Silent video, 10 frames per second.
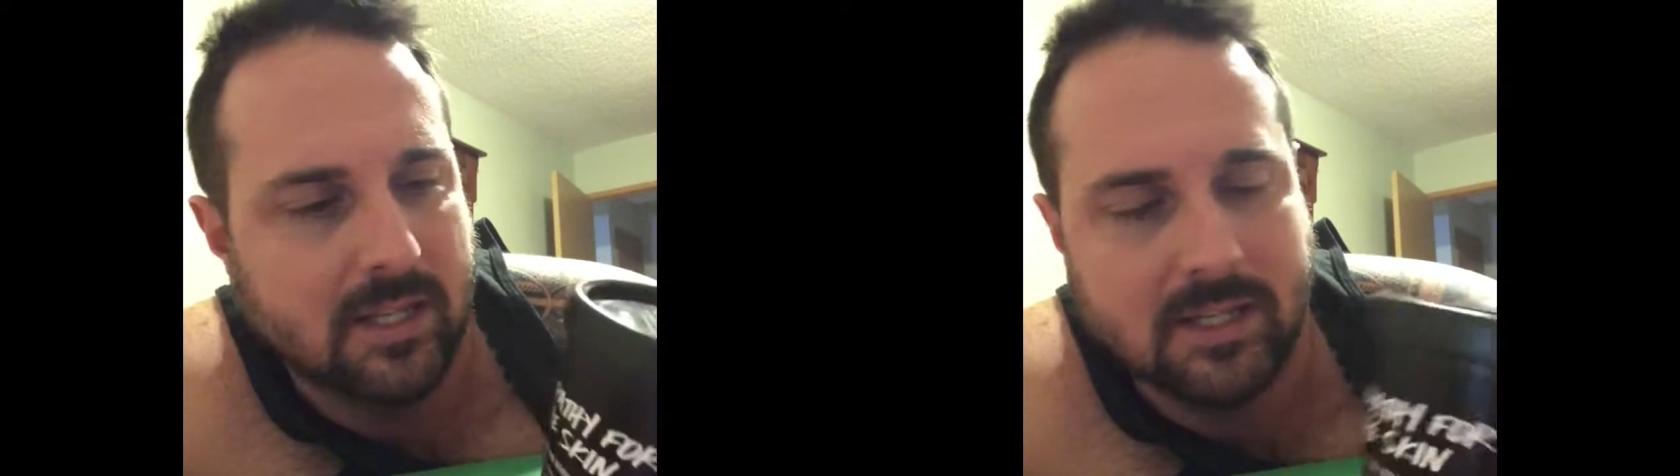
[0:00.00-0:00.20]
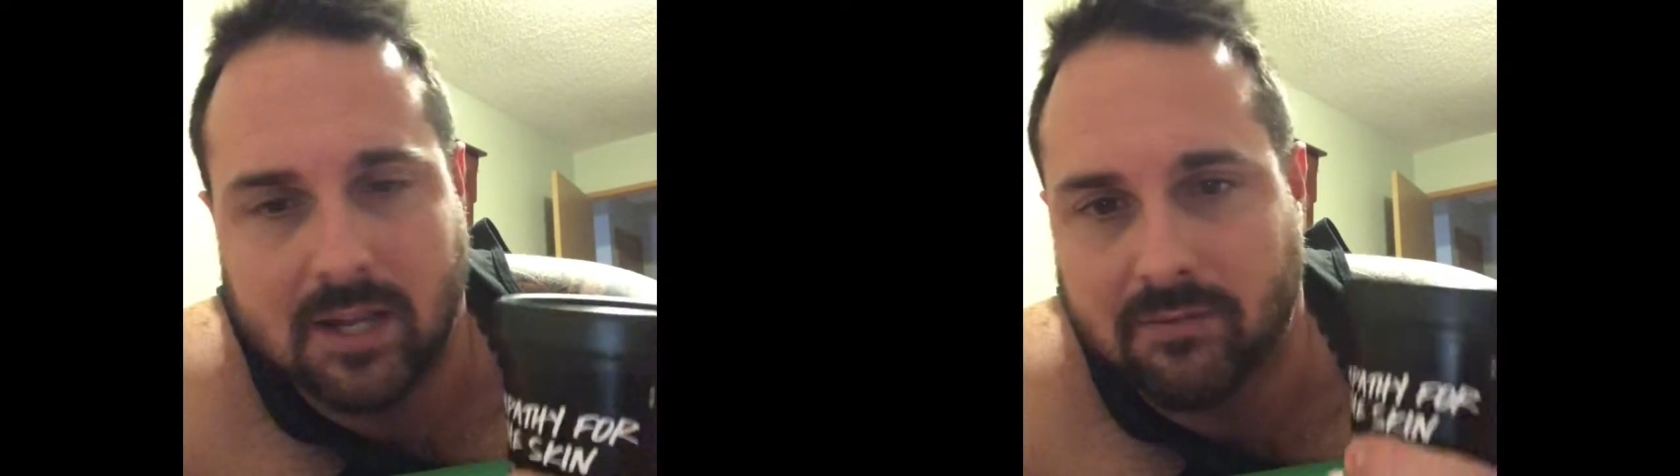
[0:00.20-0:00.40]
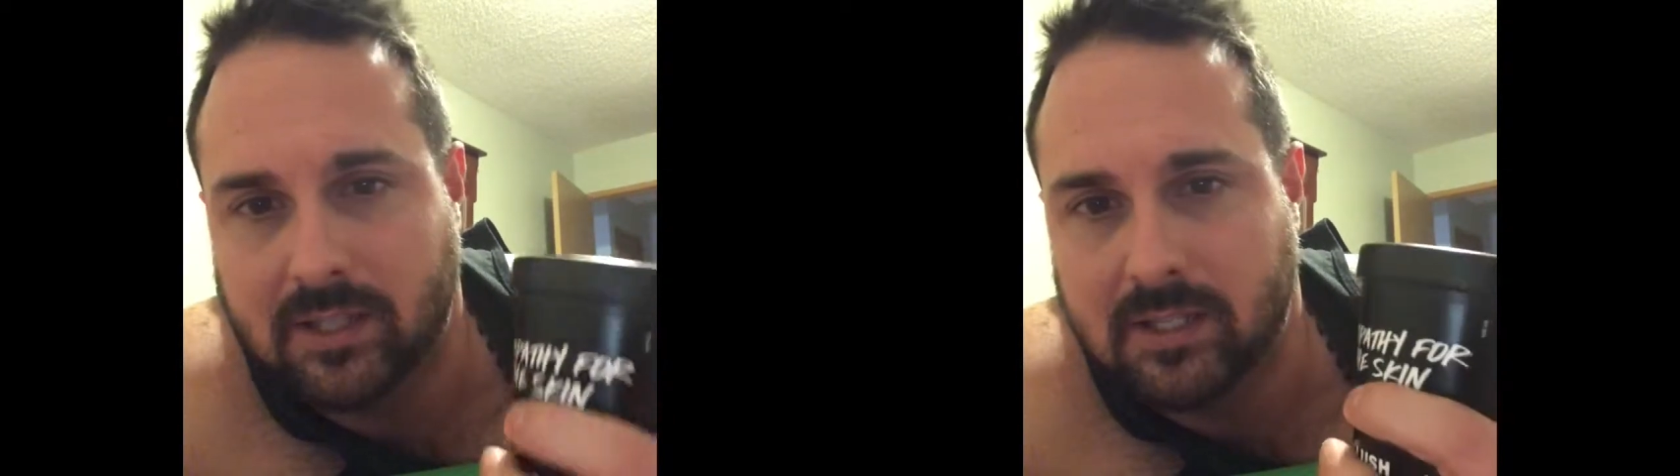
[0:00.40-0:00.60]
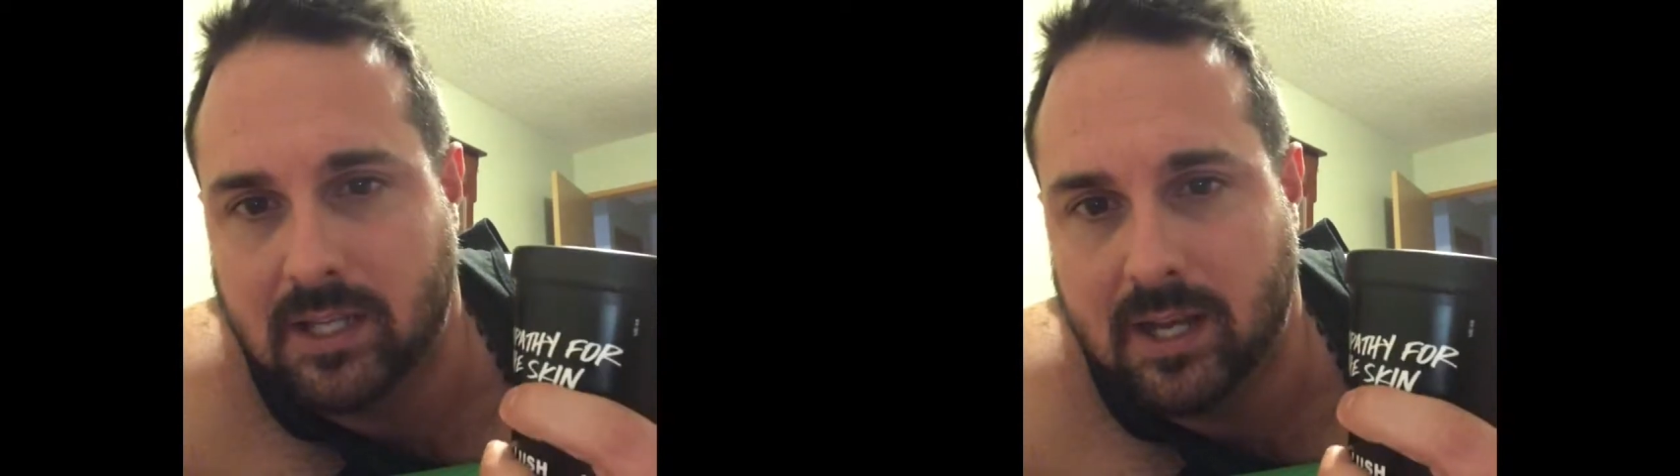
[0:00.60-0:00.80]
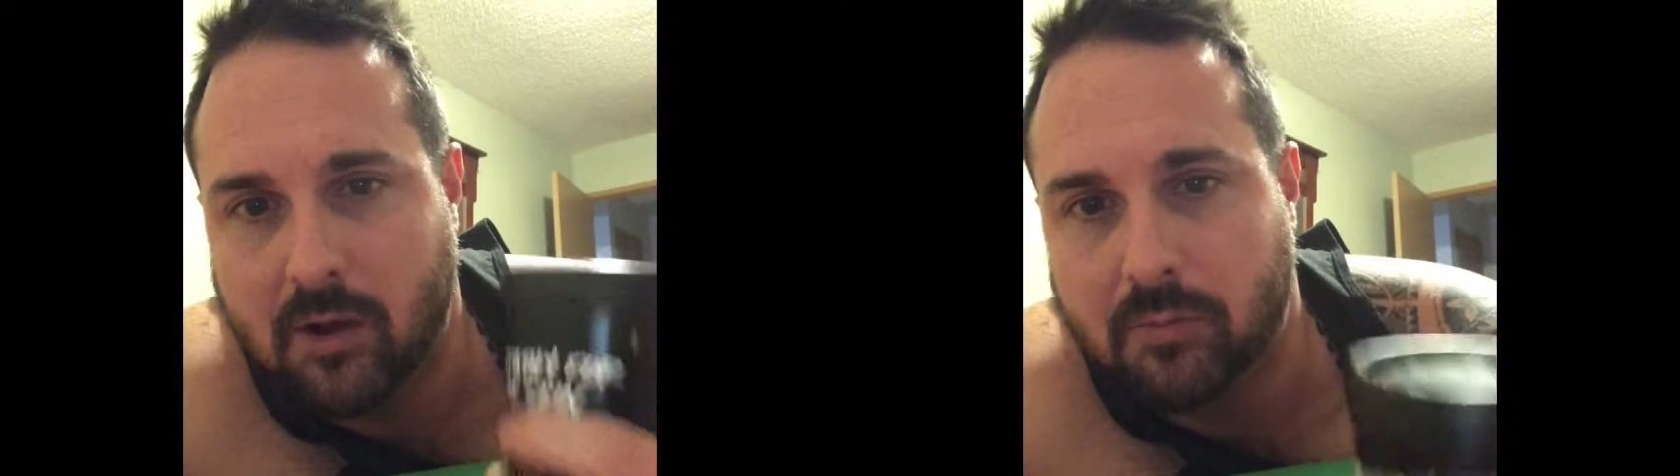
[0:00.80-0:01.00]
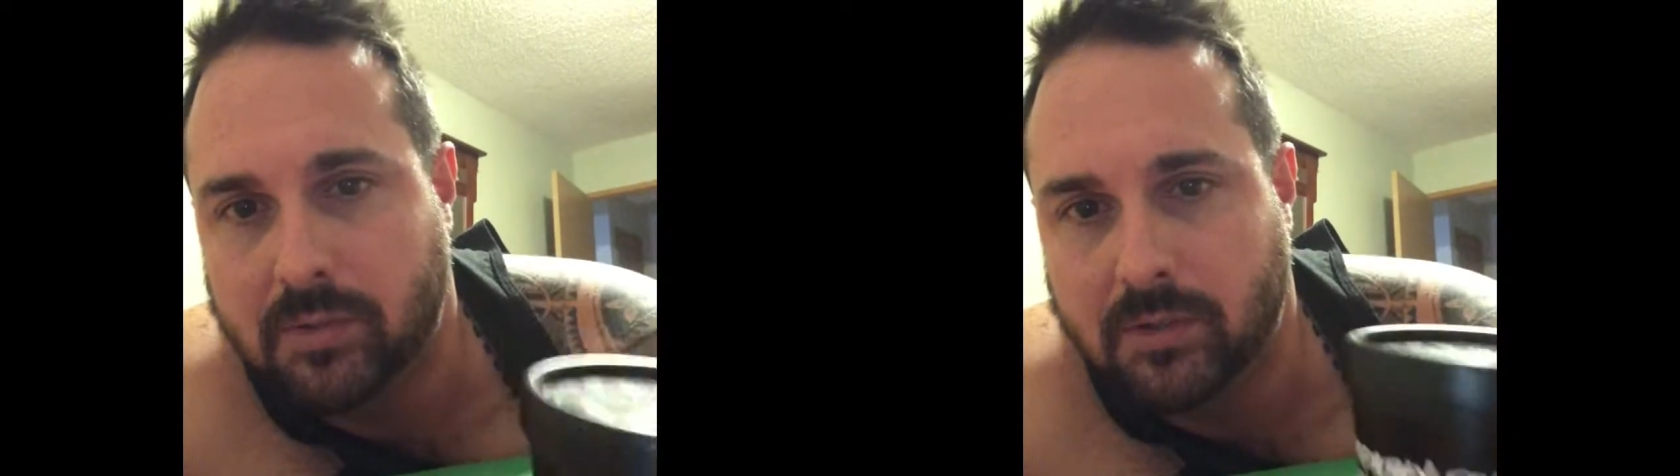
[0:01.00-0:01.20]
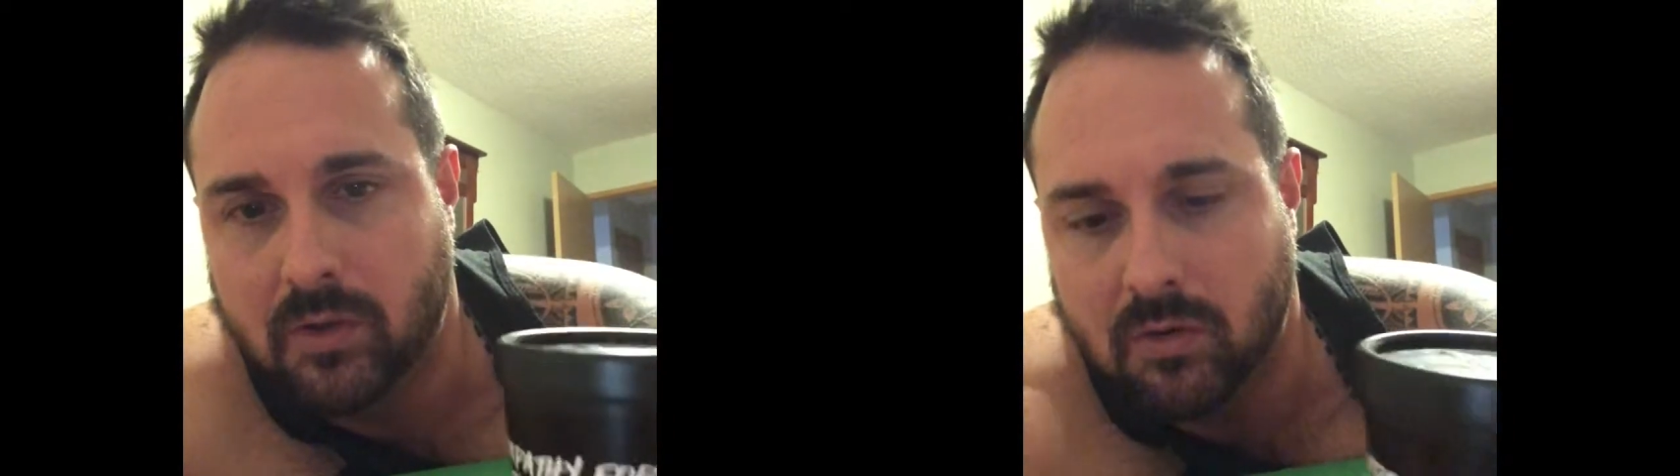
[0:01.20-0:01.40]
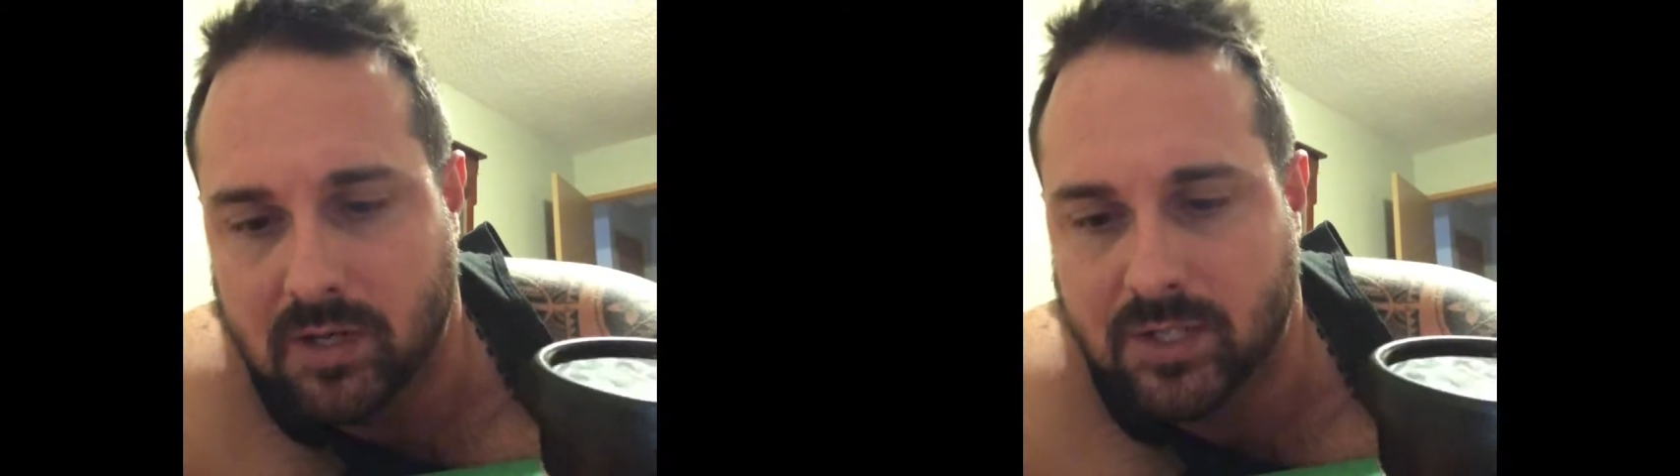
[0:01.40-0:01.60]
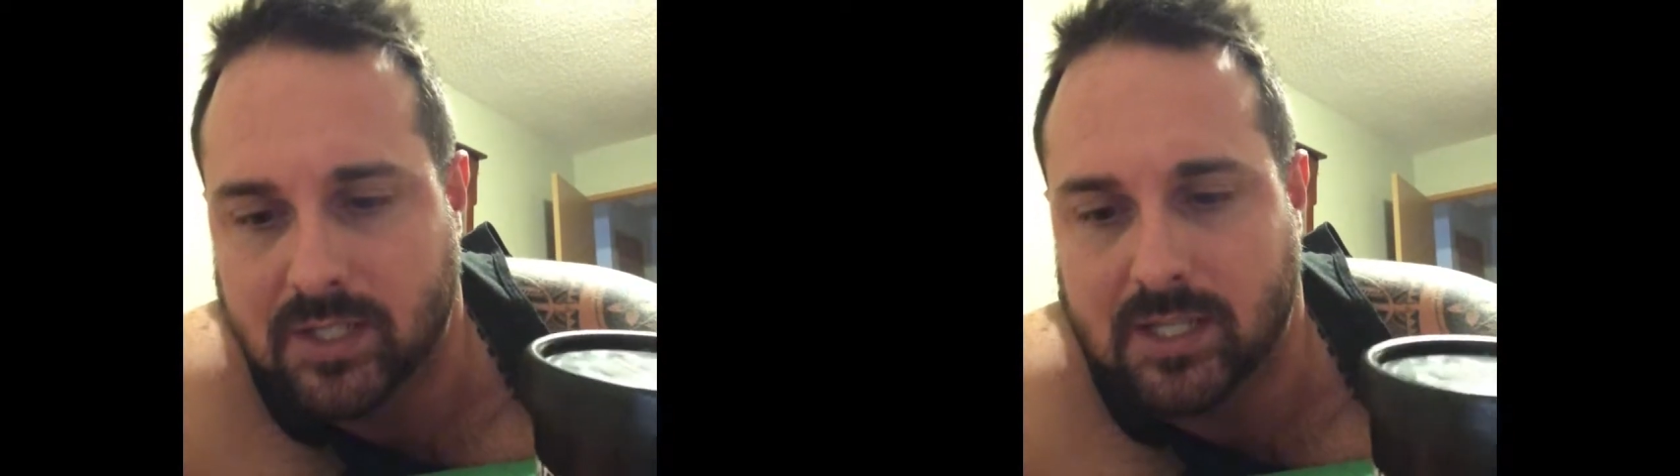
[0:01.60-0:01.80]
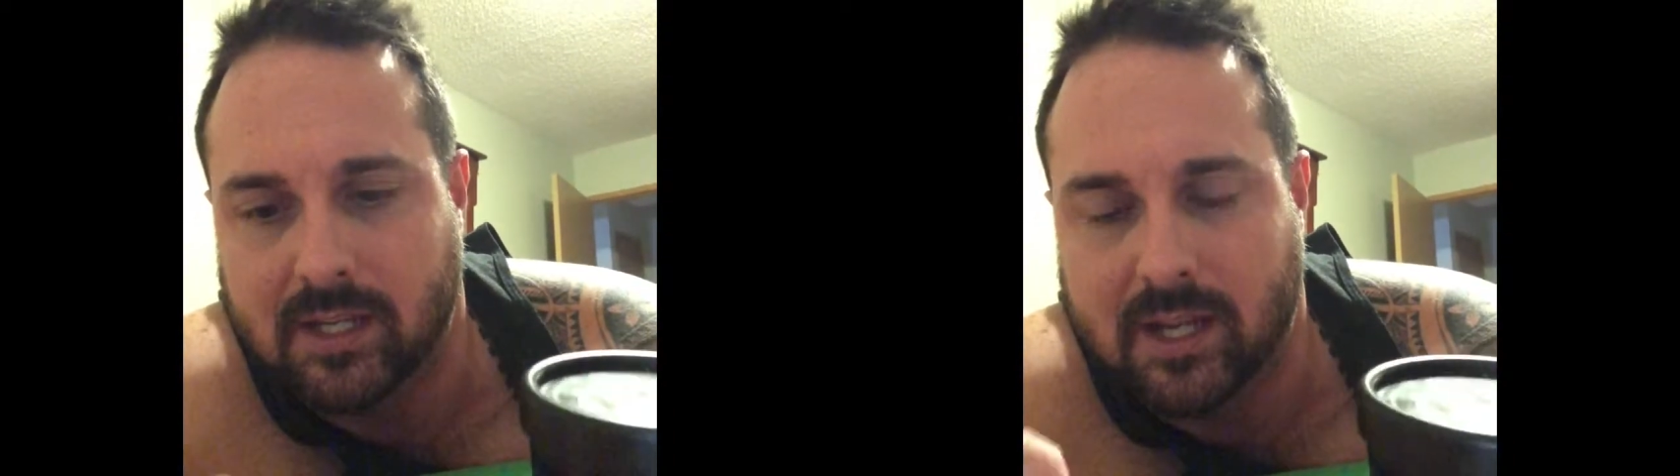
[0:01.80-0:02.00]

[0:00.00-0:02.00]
that definitely can help nourish the skin,